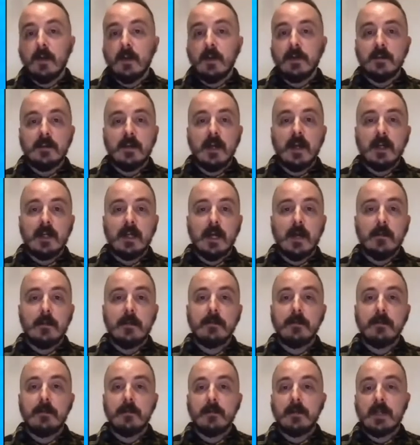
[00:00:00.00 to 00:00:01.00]
It's not coming
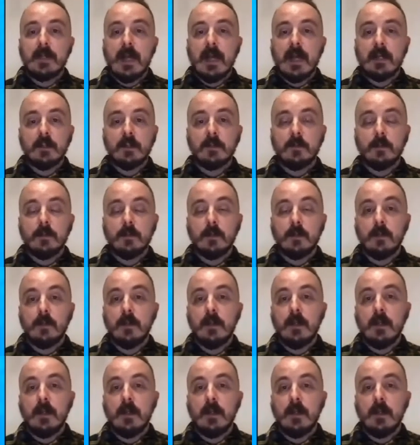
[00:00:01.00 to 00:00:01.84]
from the actual